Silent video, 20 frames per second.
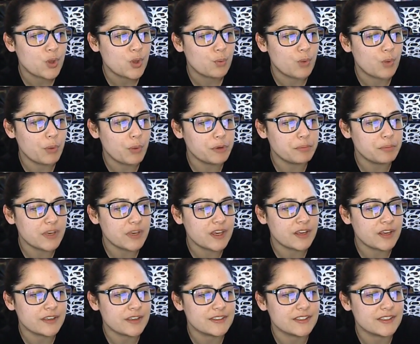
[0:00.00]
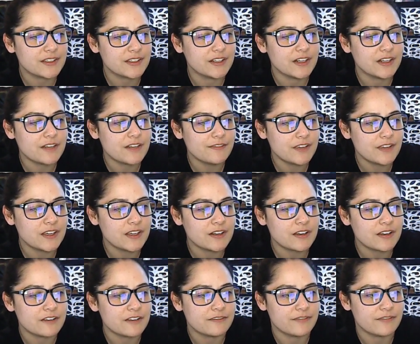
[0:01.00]
what would be a significant
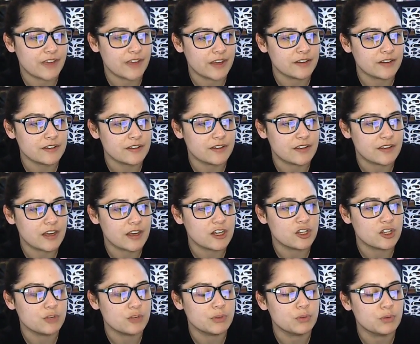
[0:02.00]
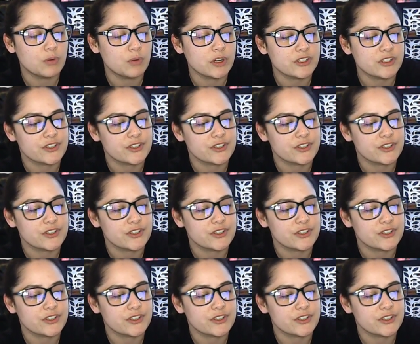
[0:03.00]
event that you would want